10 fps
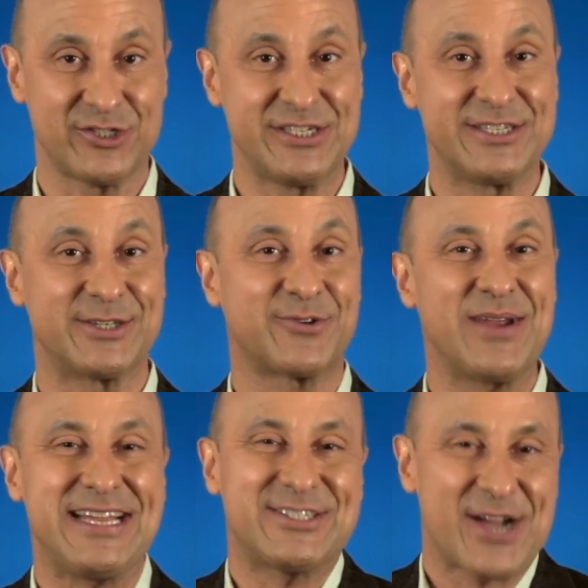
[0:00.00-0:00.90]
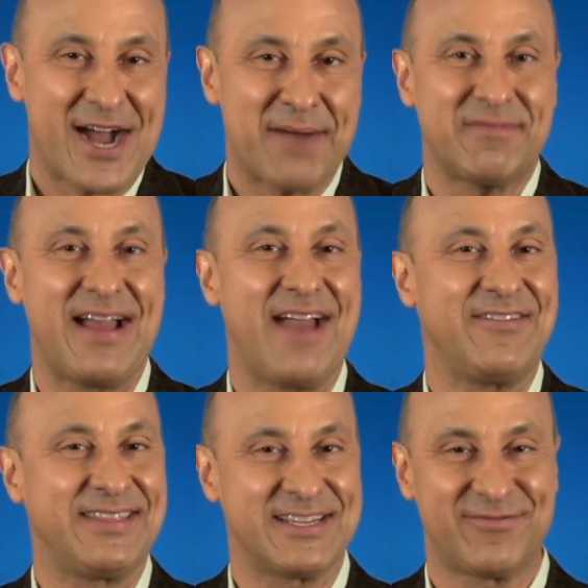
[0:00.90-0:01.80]
She did a great job of
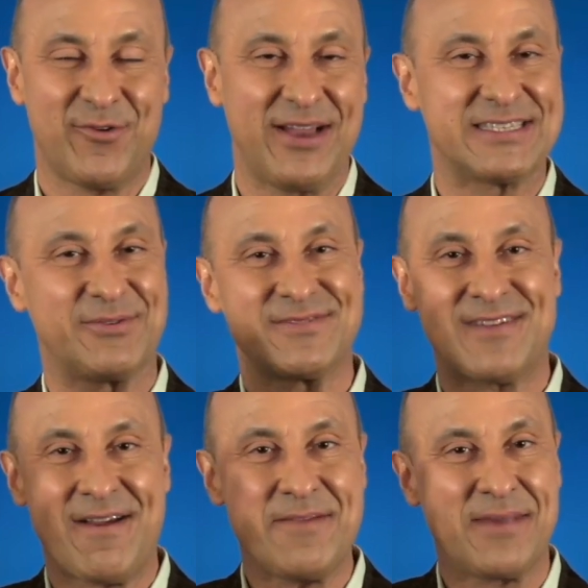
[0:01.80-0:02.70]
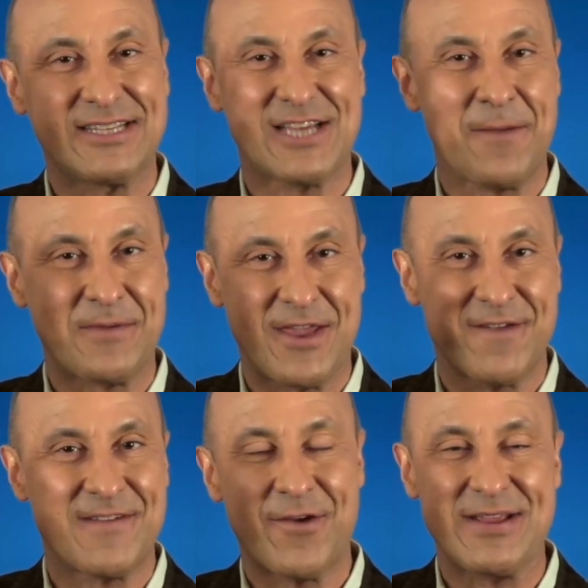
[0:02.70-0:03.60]
having this voice that was very much up
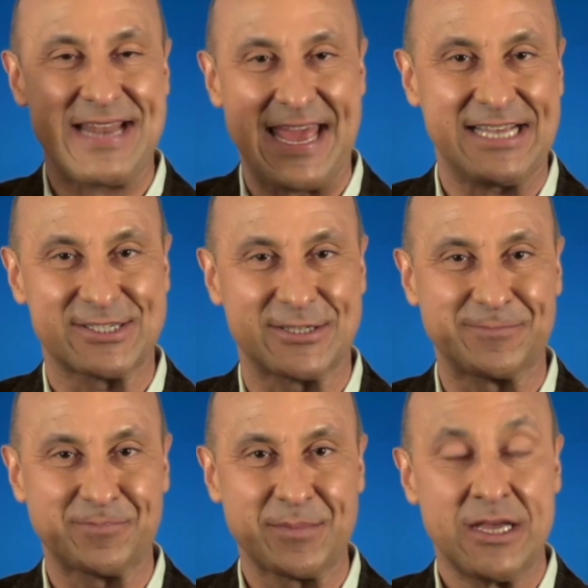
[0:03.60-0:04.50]
here, very nasal.